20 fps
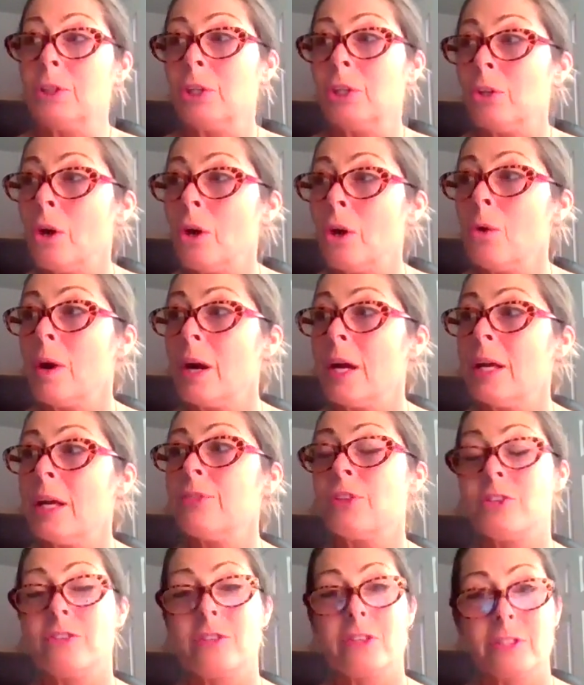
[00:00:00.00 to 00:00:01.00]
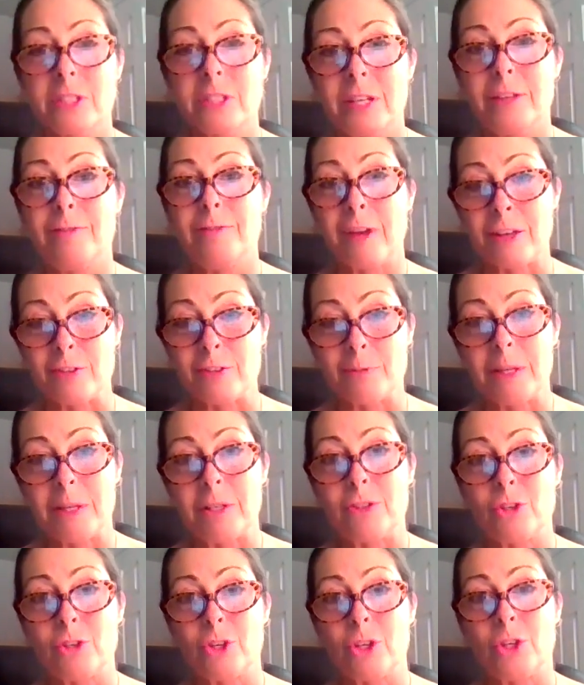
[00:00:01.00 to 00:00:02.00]
you know what, this is an
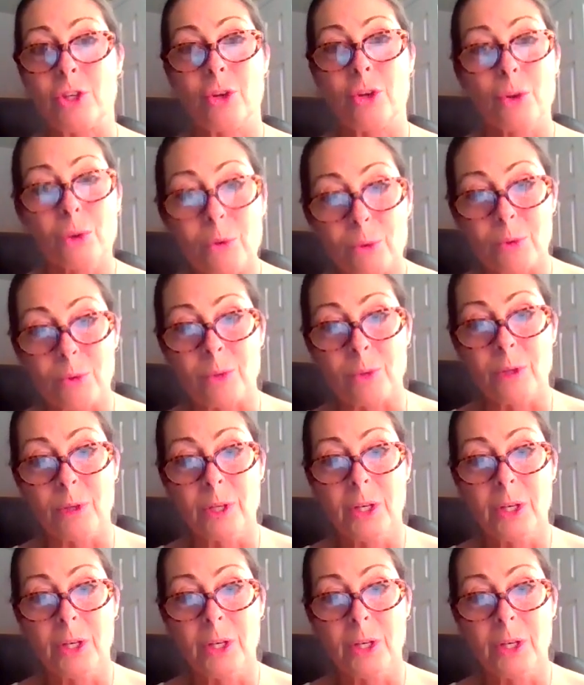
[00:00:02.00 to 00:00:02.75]
investment to you